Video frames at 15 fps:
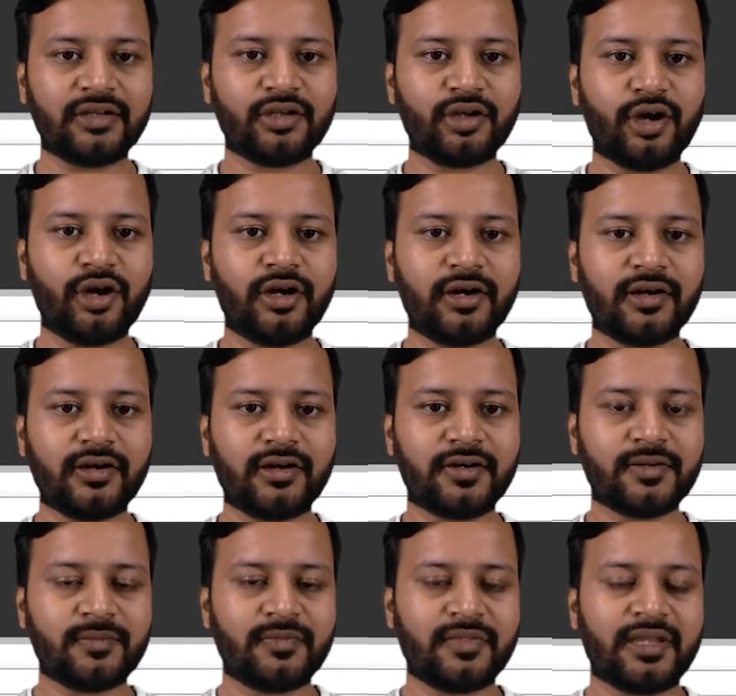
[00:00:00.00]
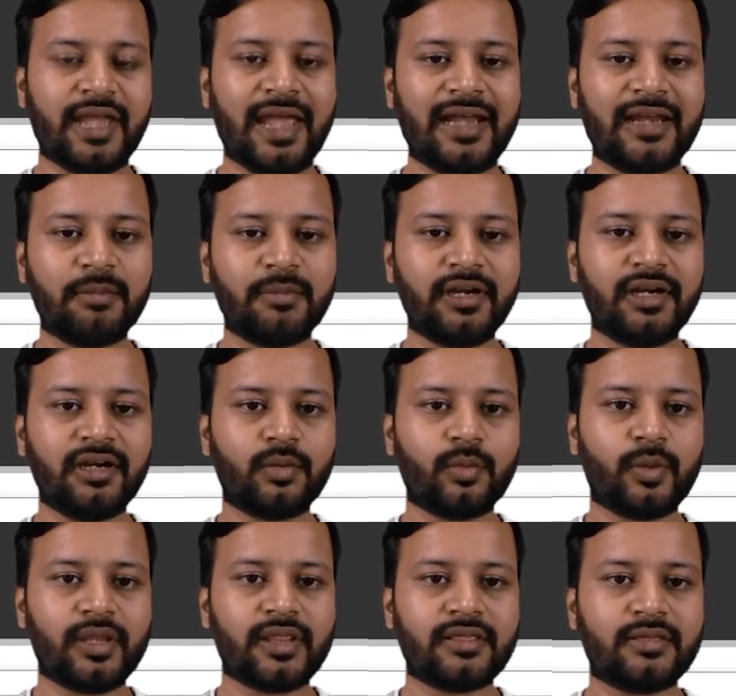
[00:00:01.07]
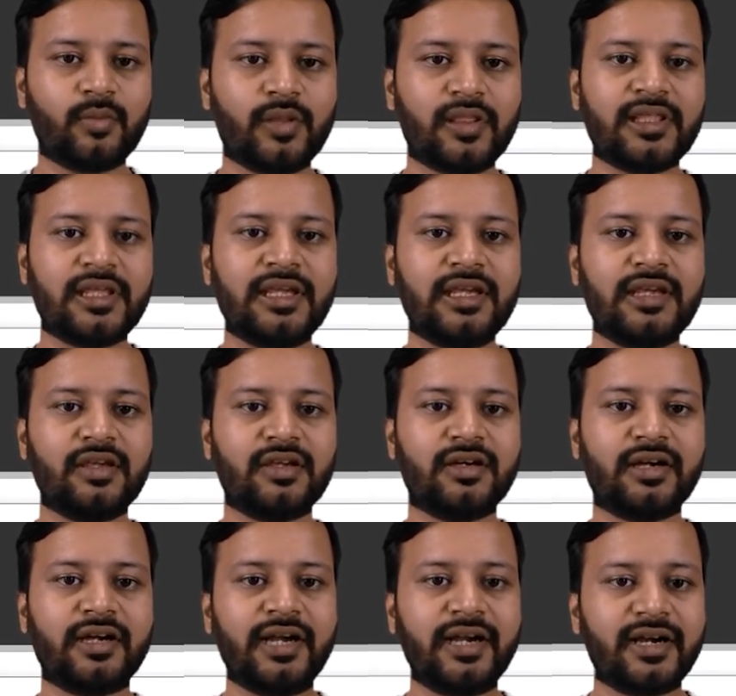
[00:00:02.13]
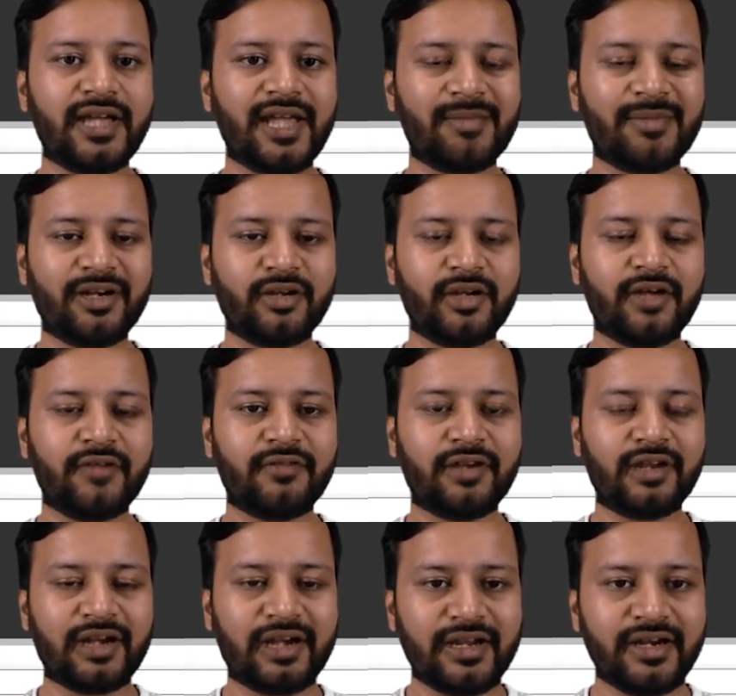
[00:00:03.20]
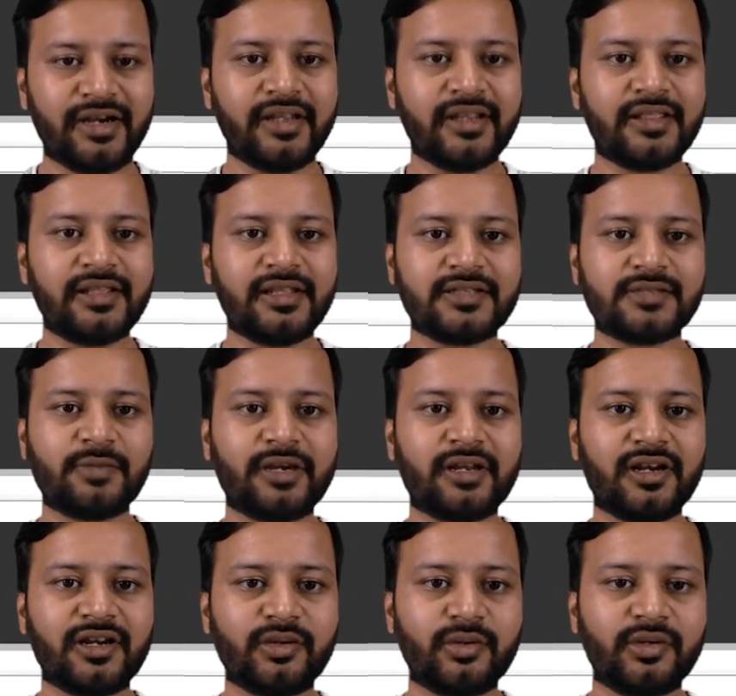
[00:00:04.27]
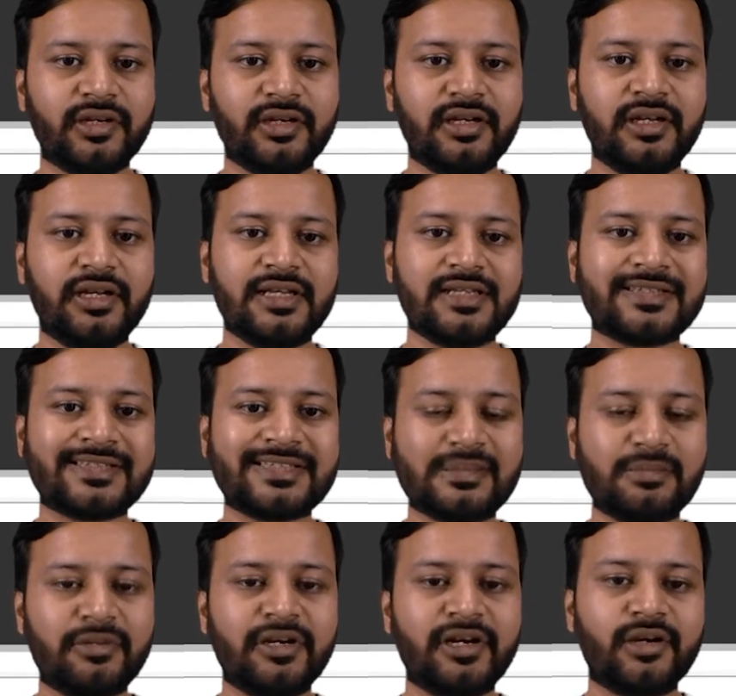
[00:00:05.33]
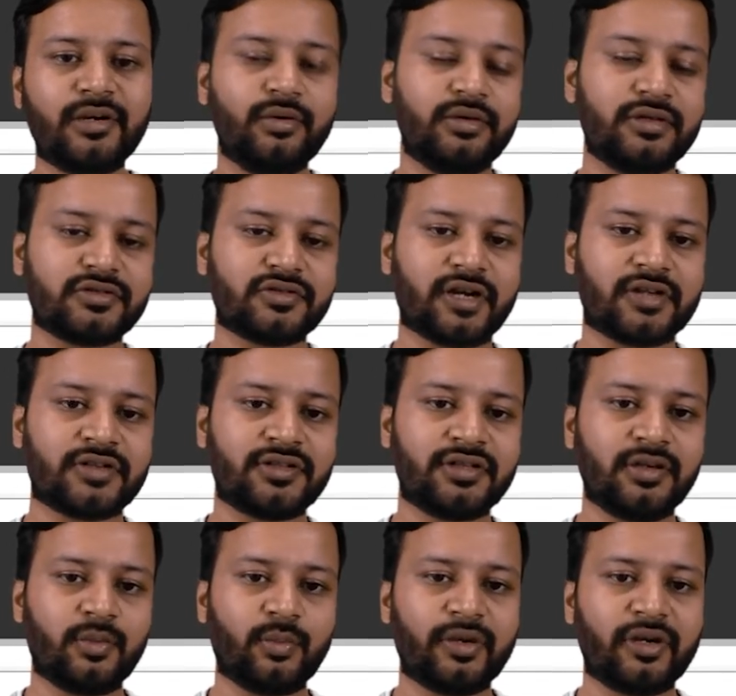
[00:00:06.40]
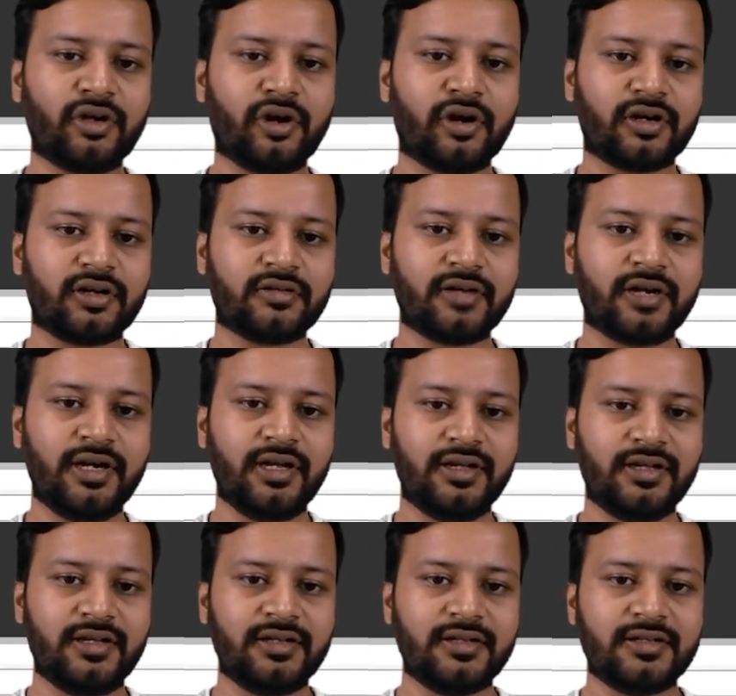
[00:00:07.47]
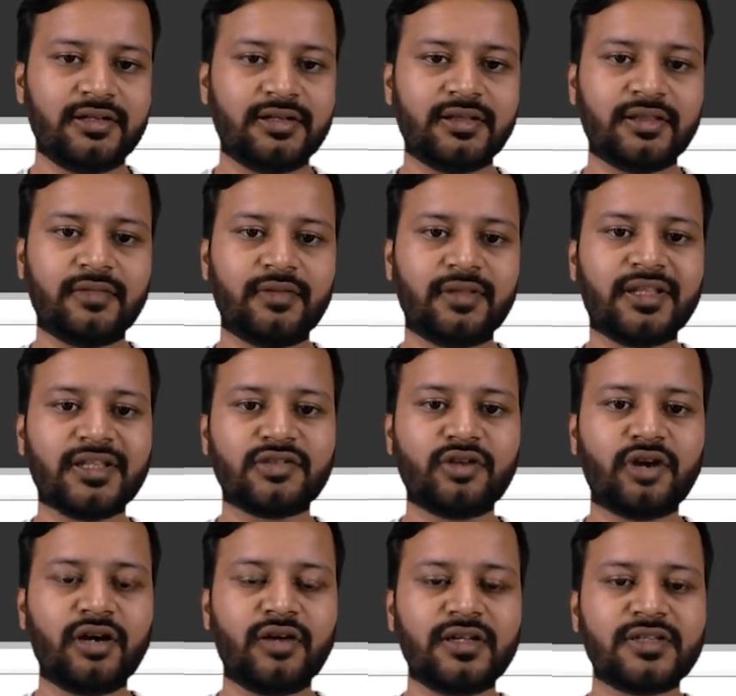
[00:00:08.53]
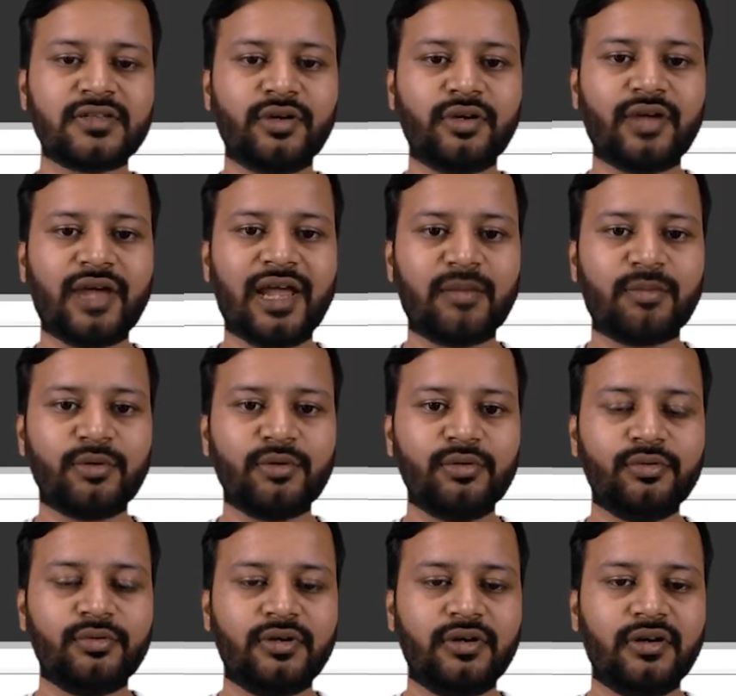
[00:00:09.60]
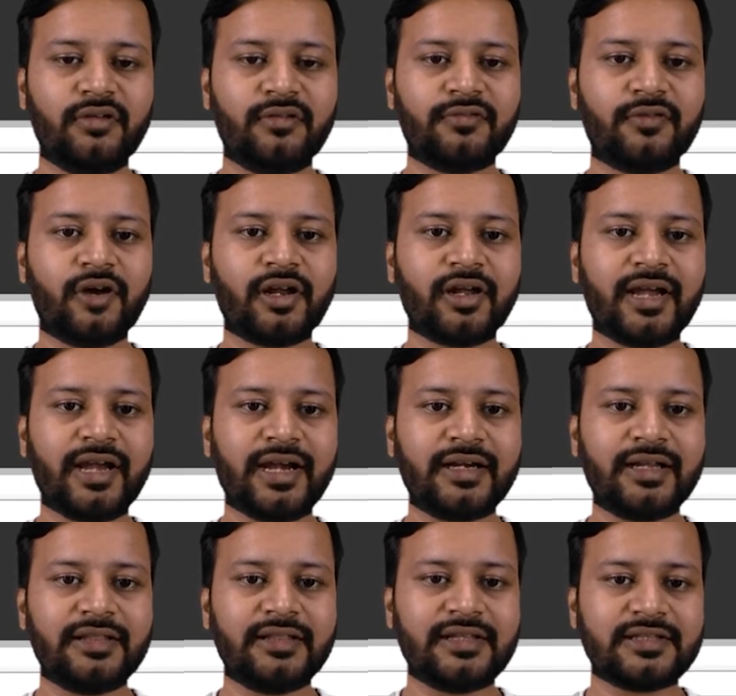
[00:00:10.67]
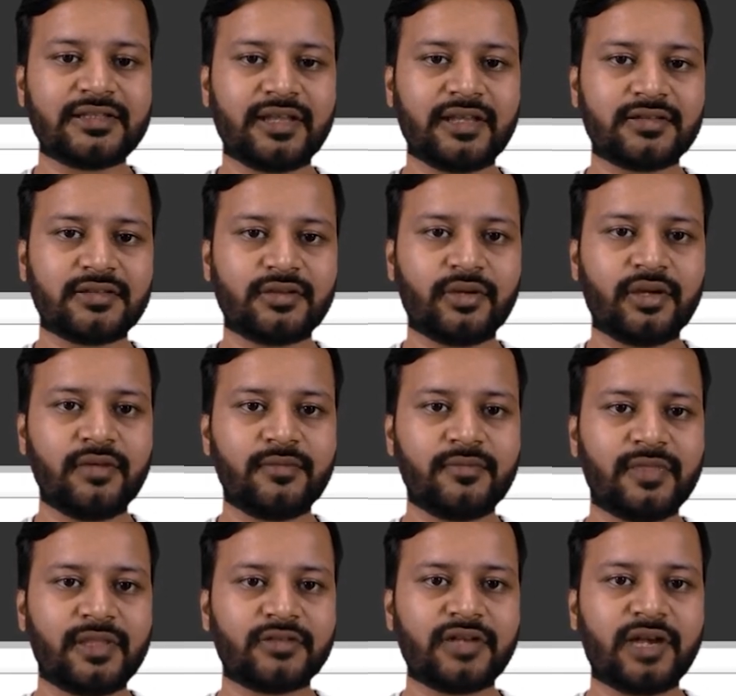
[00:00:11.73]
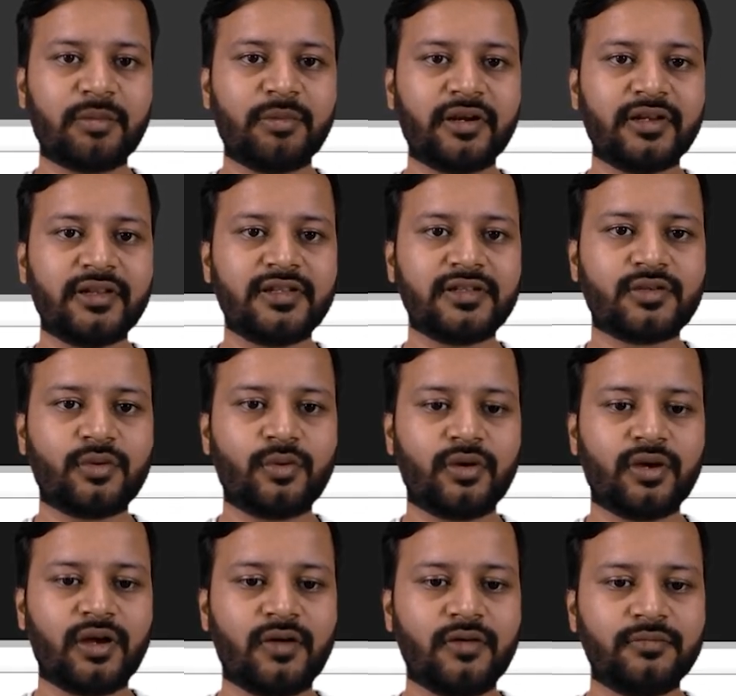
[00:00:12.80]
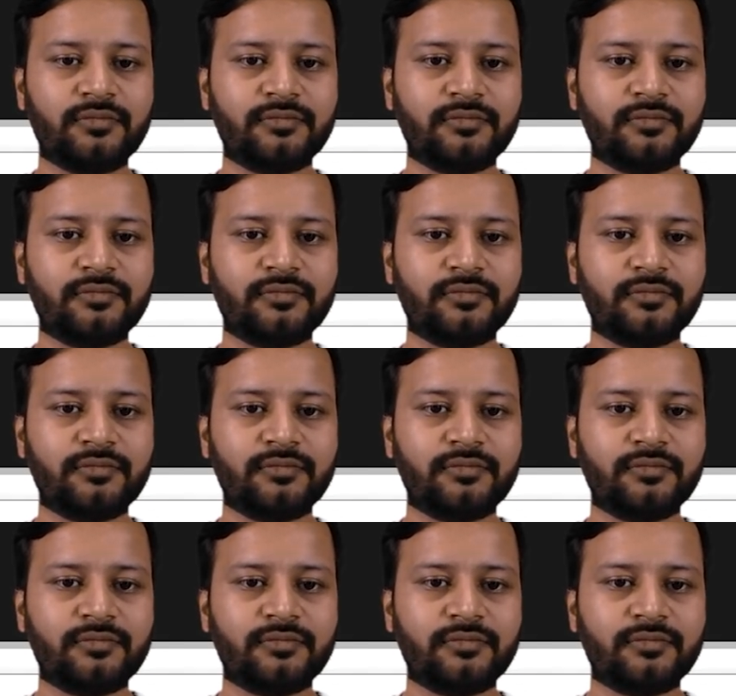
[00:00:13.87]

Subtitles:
your element with the data type that you have declared in this particular union, similar to structure with dot, right? This dot is going to help you for connecting these things. Okay, so let me run this code now.